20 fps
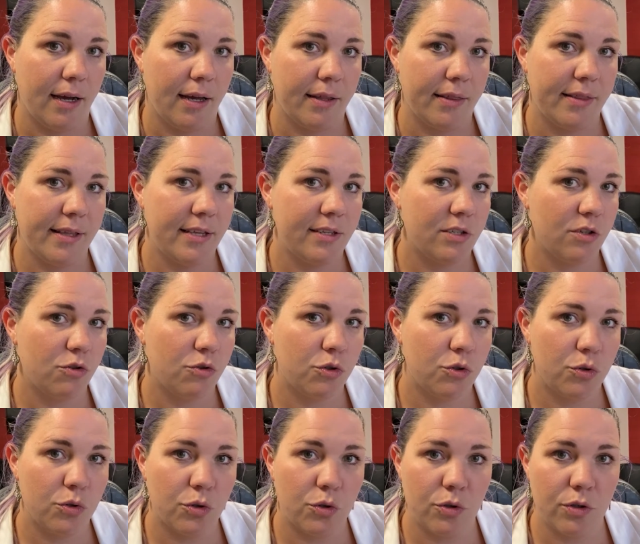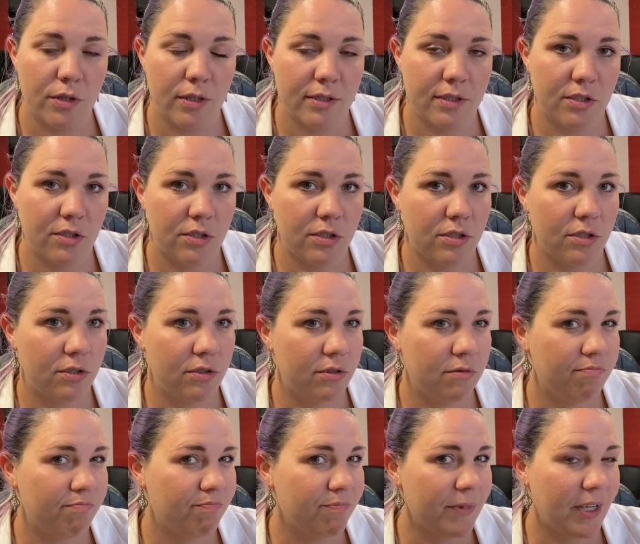These are all
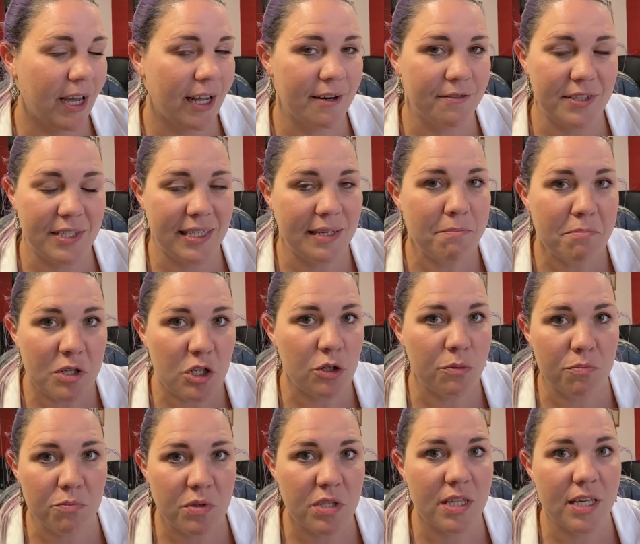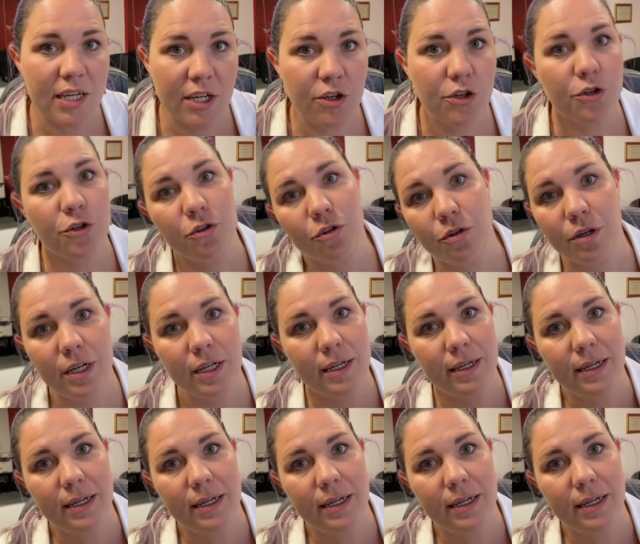kind of symptoms that could